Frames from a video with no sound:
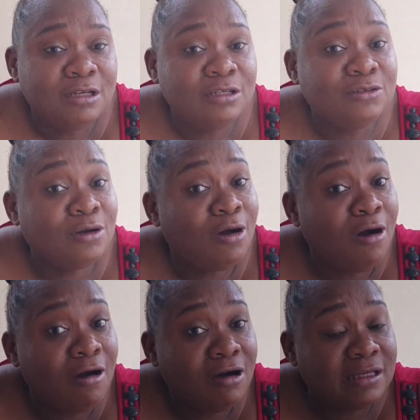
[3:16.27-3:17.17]
to
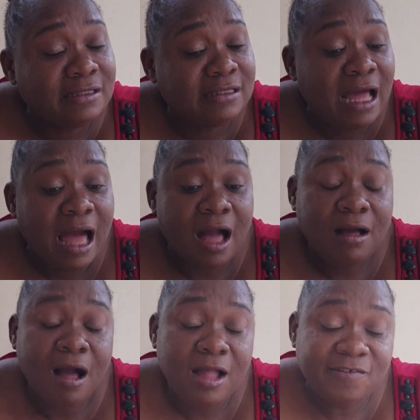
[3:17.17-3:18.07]
cause a
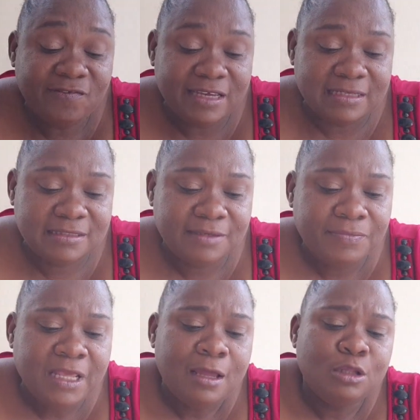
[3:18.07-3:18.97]
conflict.
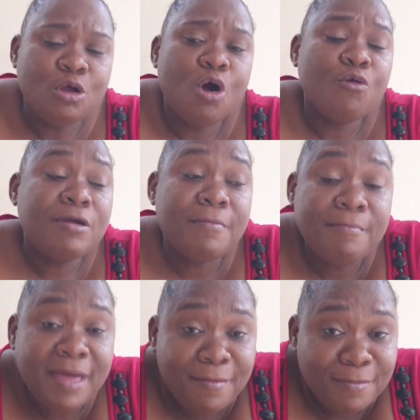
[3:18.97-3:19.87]
Now
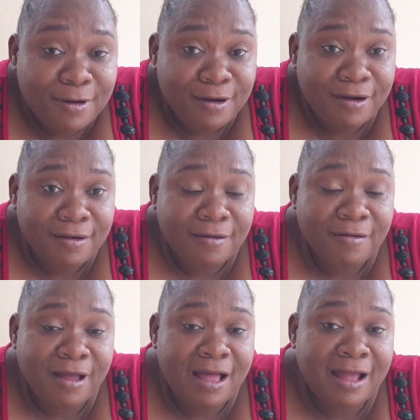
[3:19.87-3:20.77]
remember,
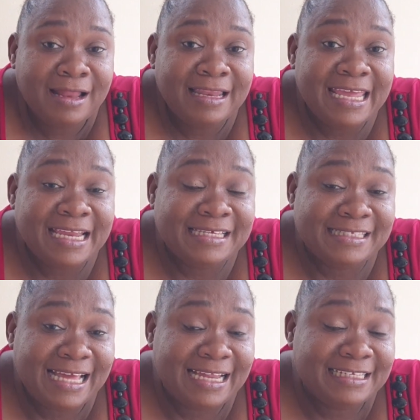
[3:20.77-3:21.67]

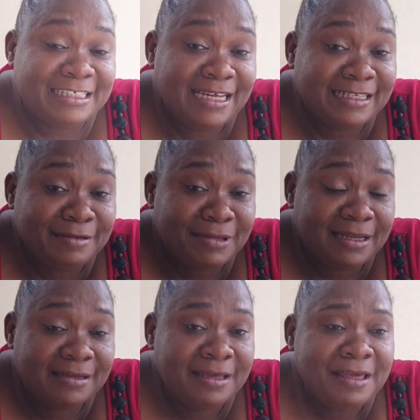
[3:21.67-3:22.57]
ladies and
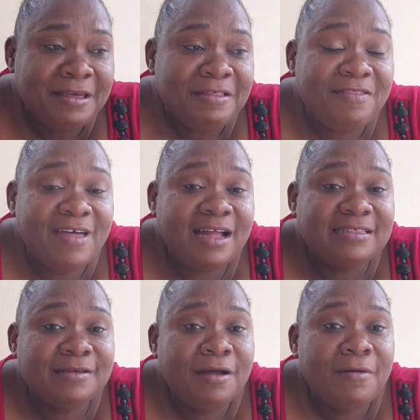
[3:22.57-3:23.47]
gentlemen,
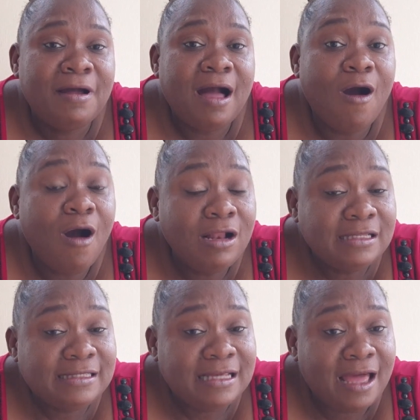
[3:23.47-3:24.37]
that
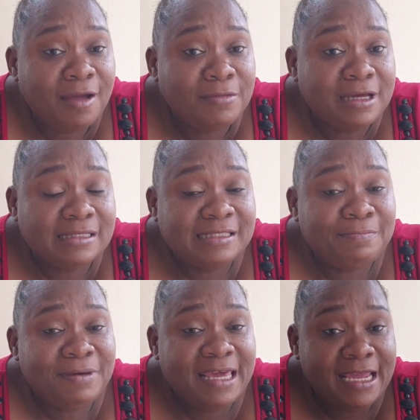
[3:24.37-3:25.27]
Alzheimer's
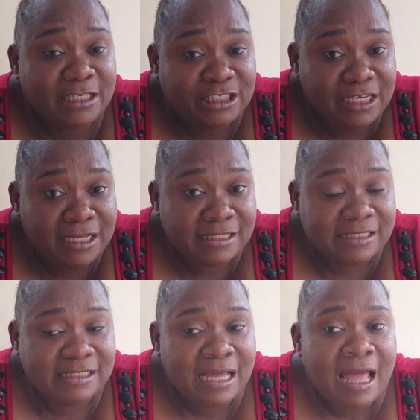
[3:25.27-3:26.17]
patients